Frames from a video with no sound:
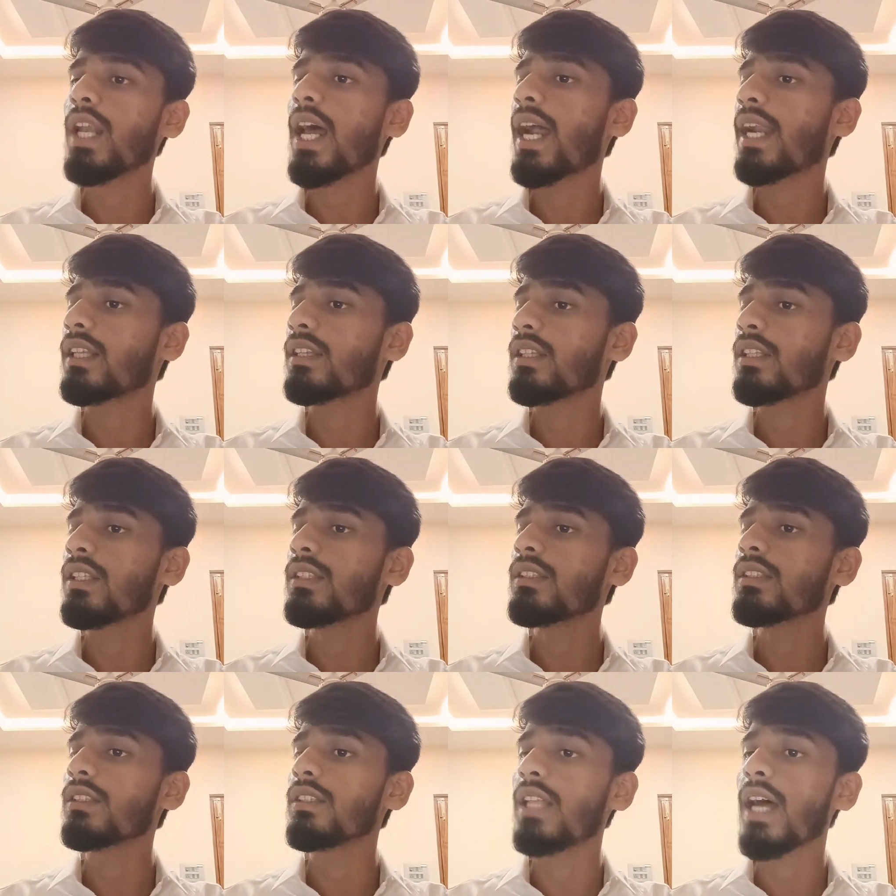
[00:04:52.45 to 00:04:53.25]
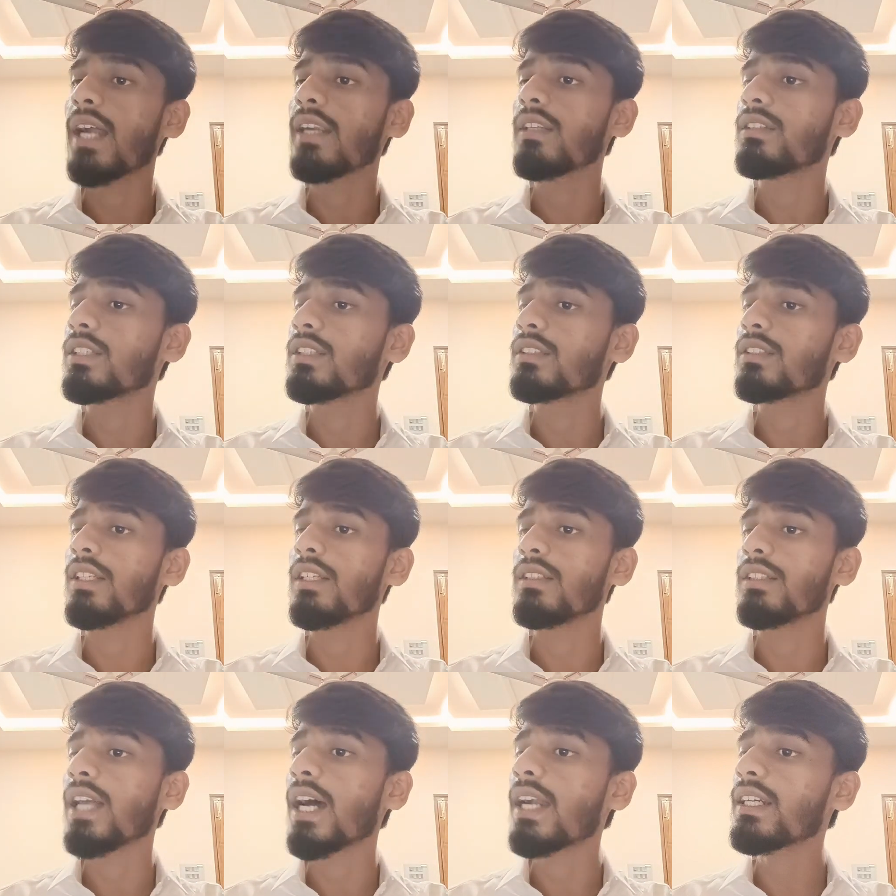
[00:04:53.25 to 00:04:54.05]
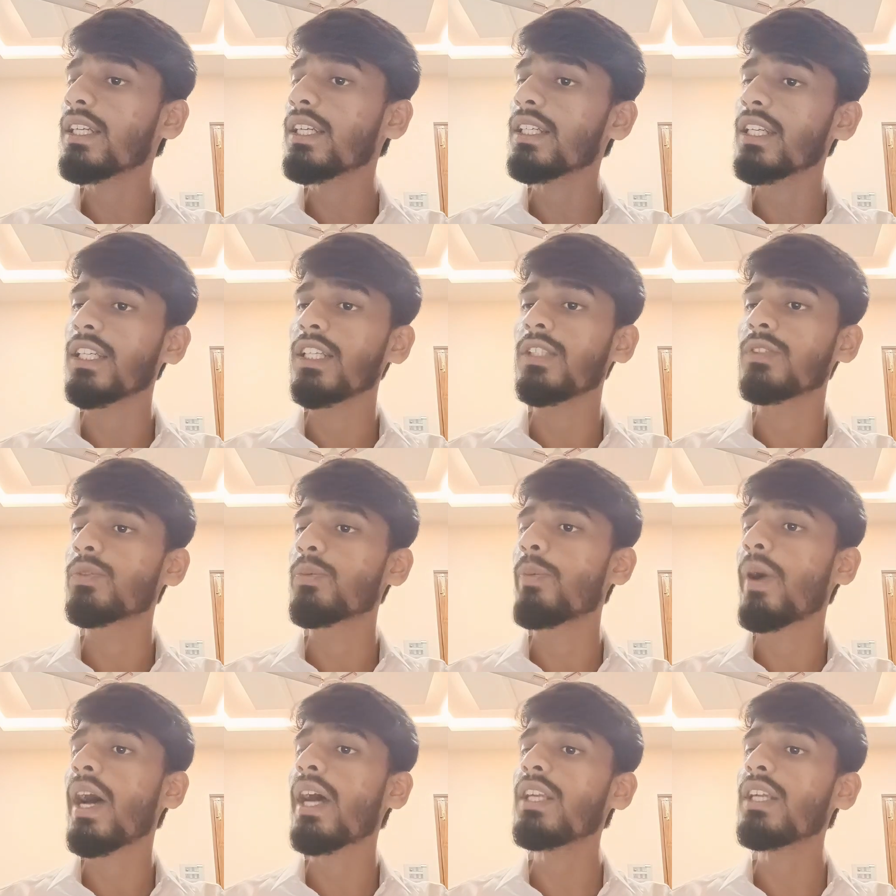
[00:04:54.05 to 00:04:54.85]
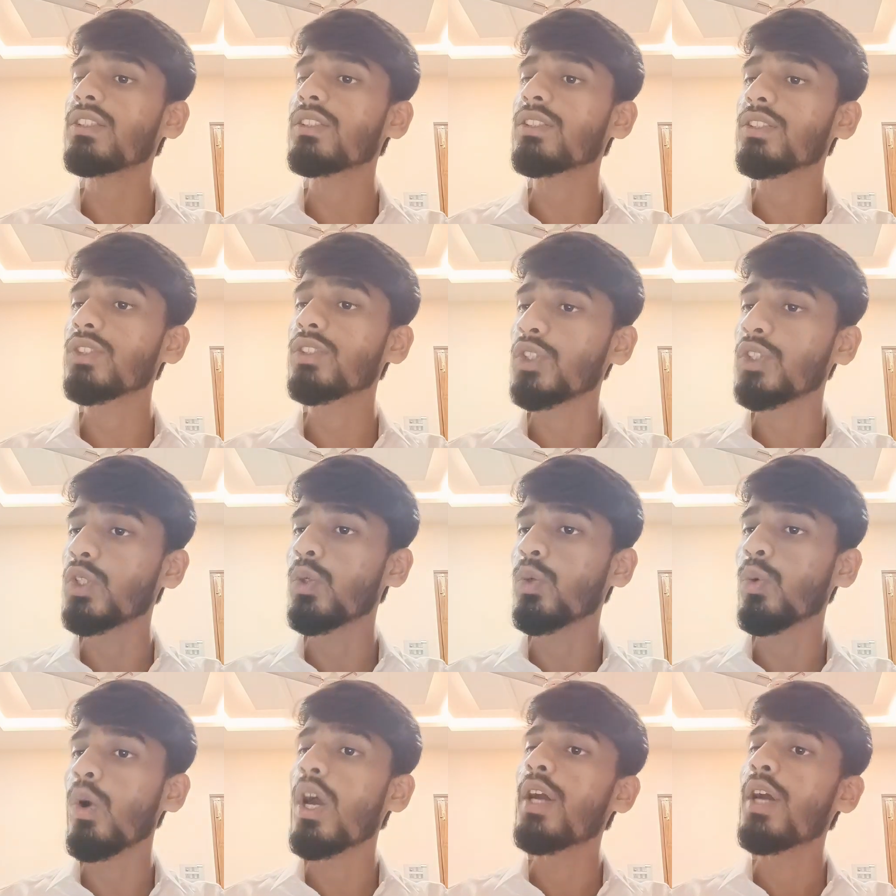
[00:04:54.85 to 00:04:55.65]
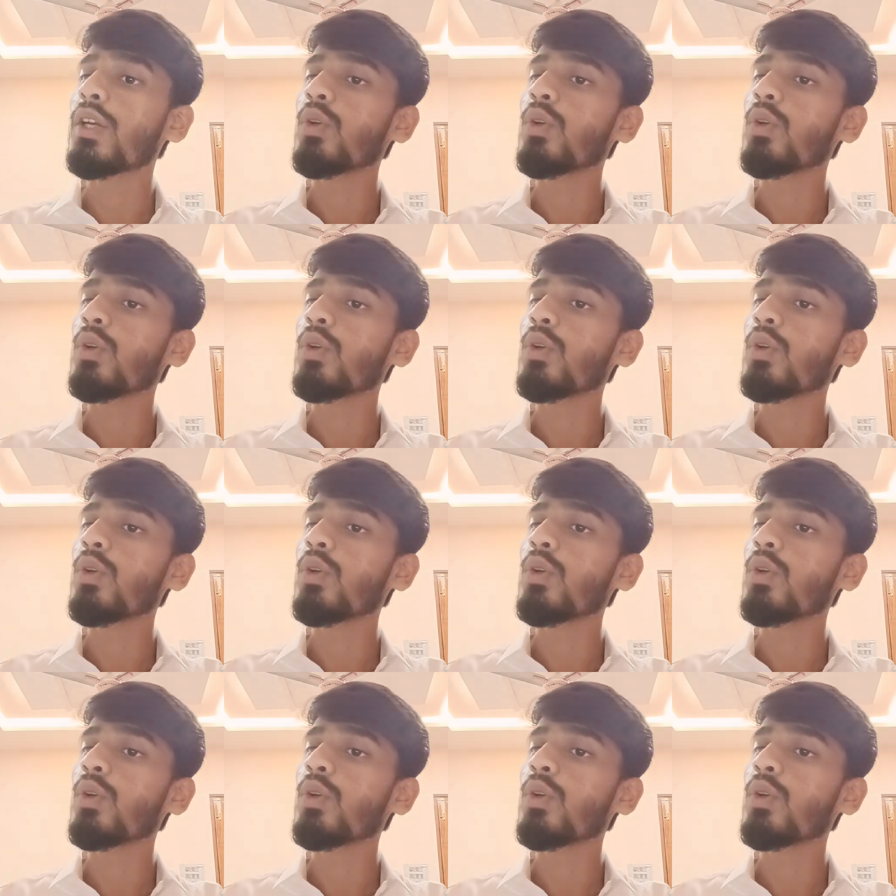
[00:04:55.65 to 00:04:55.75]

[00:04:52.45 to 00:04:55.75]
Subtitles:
and that it inspires you